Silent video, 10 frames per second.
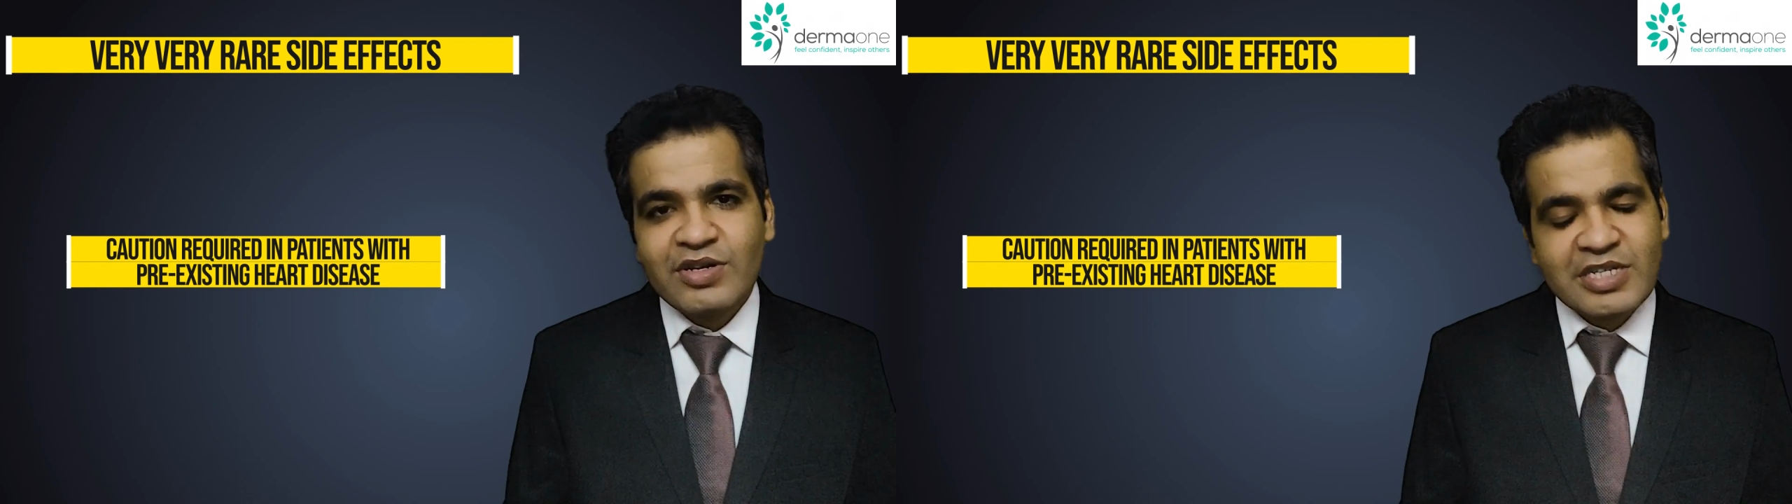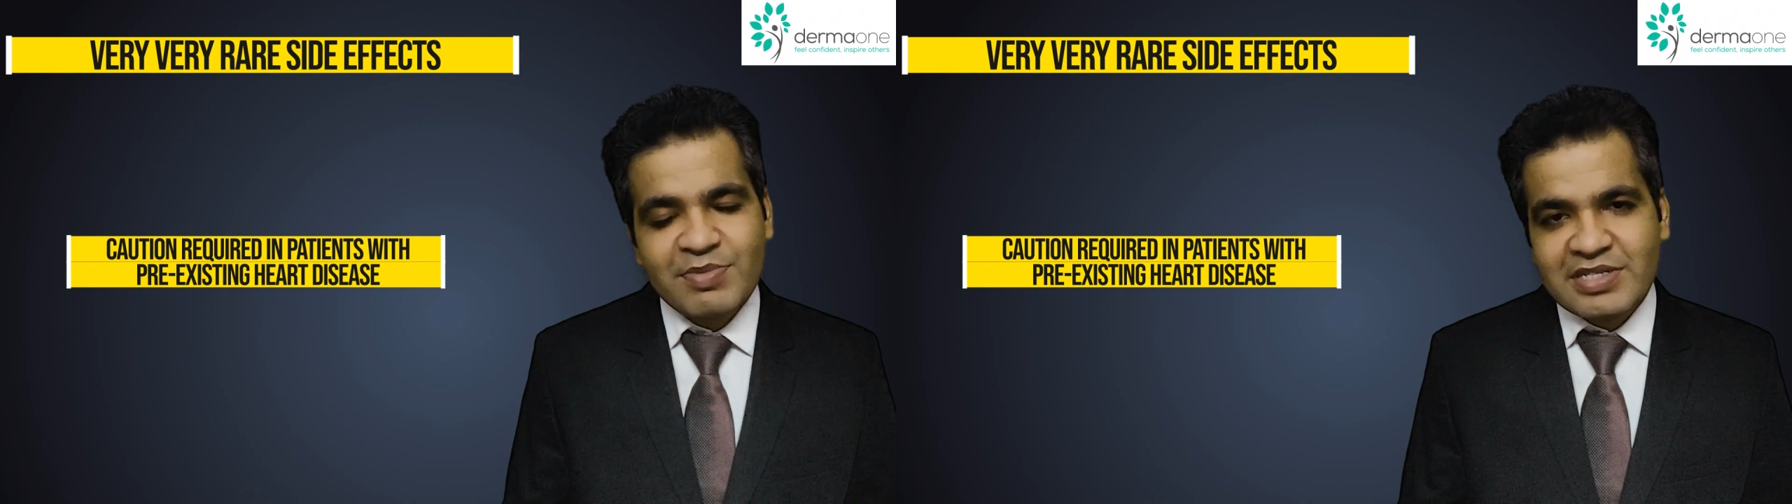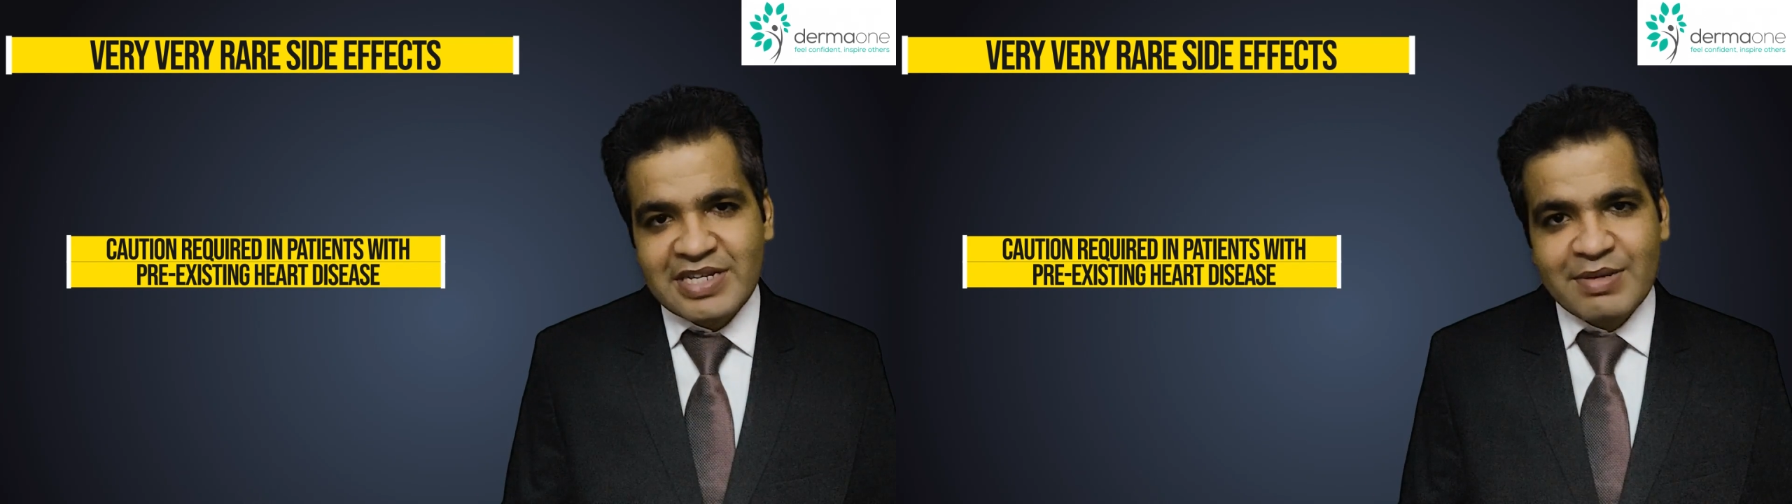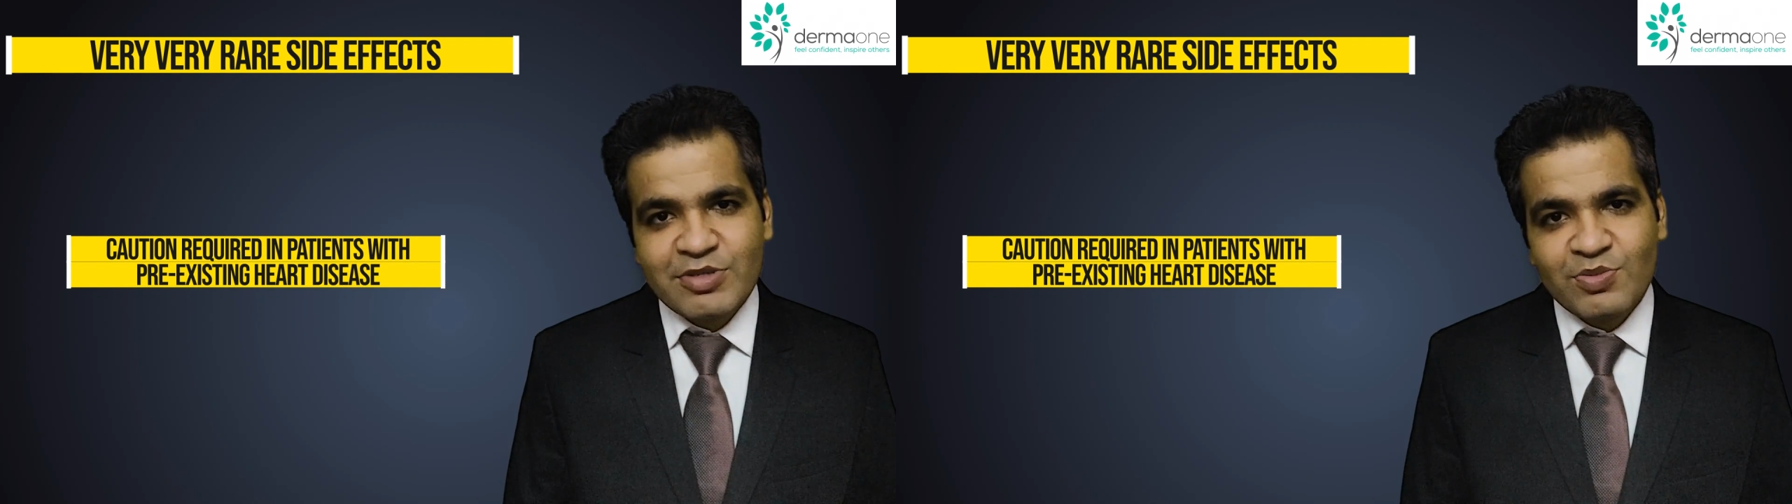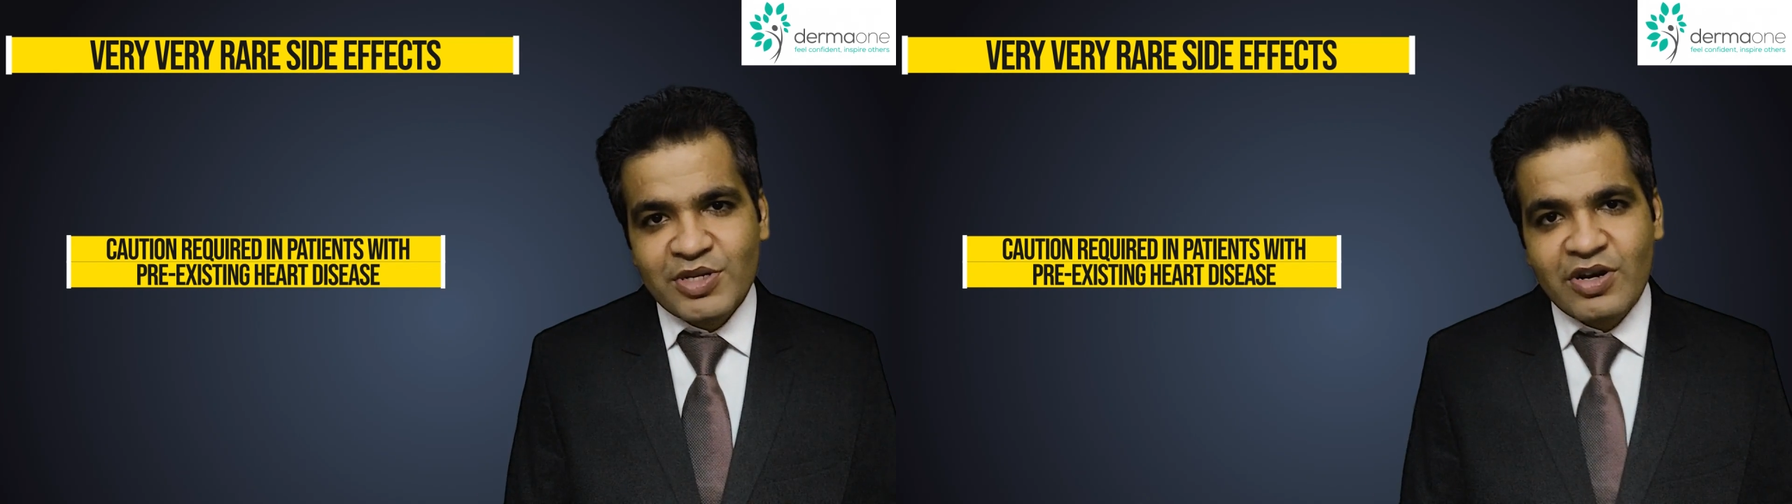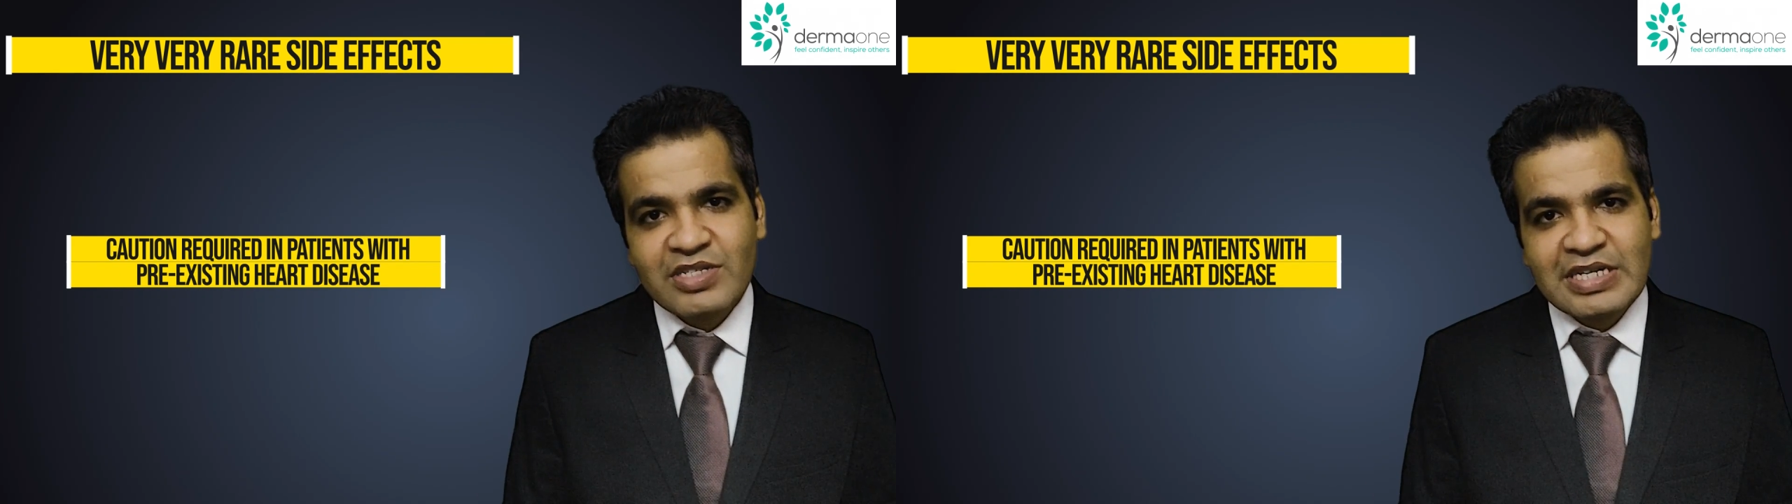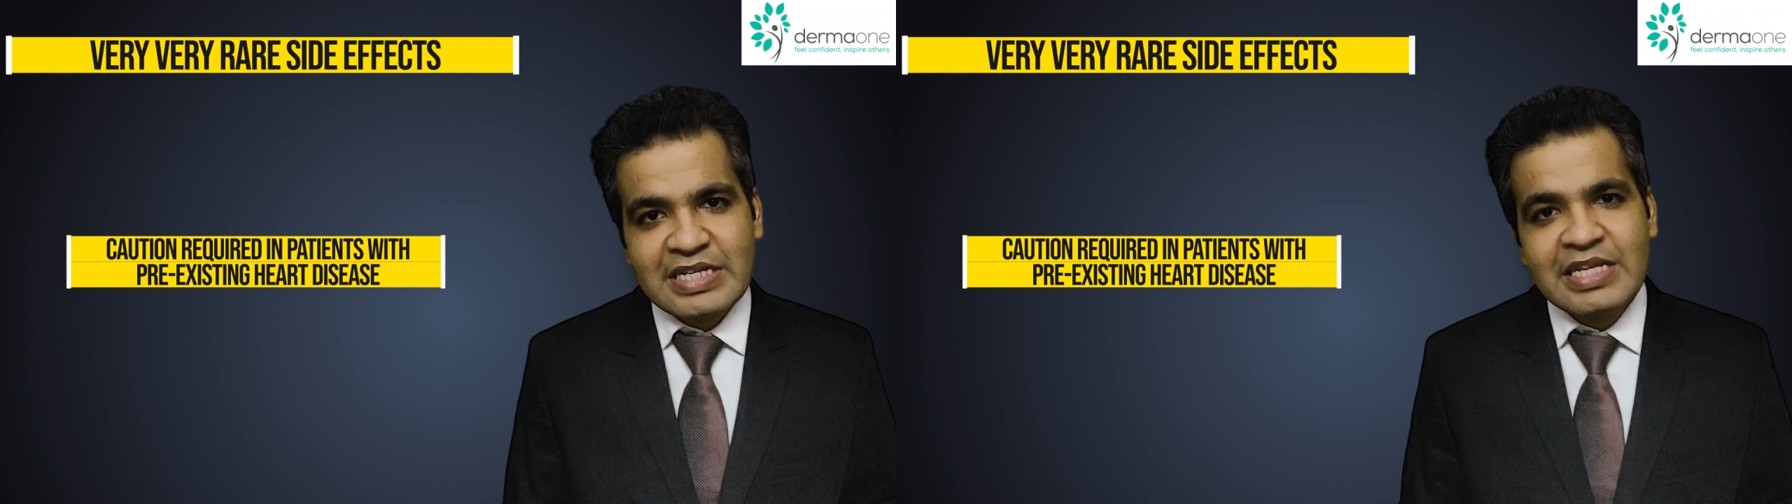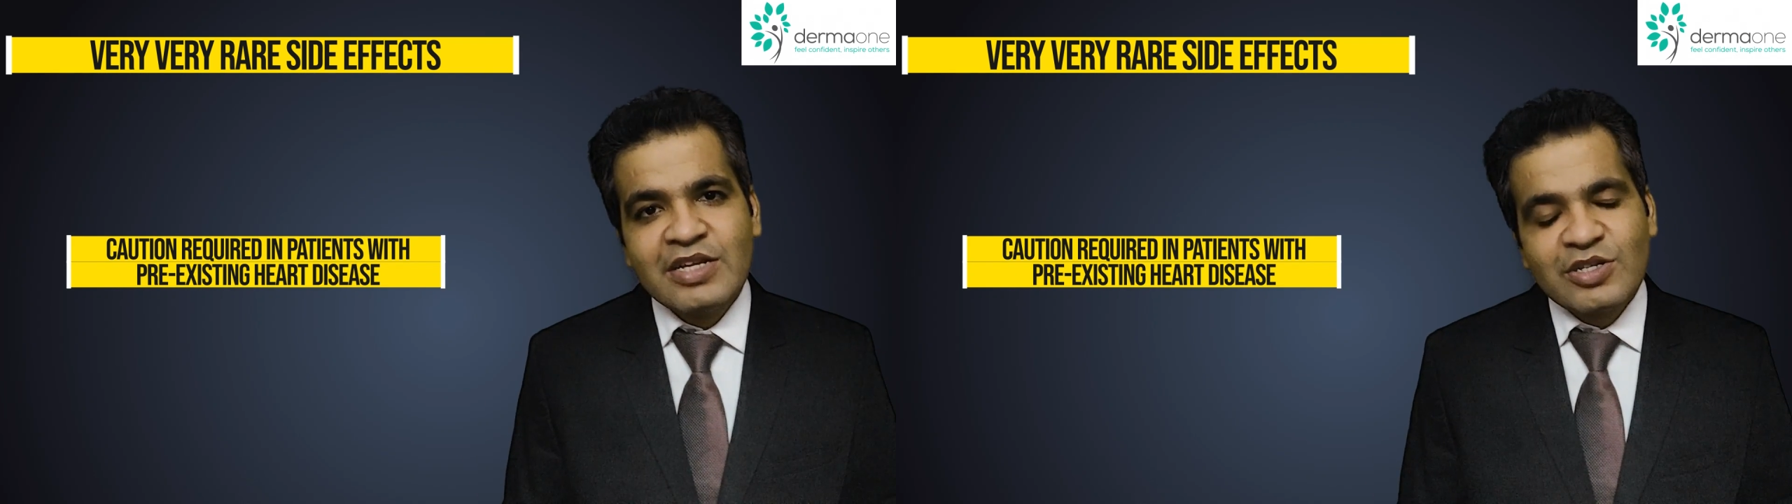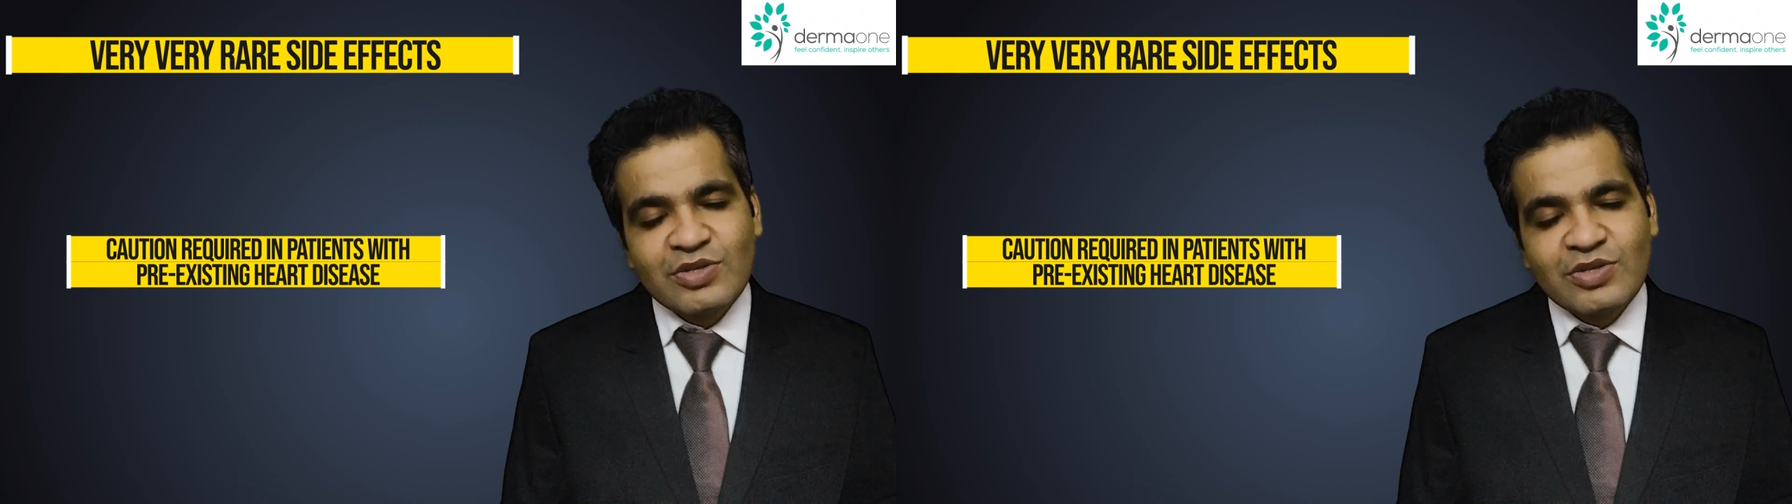or she prescribes you minoxidil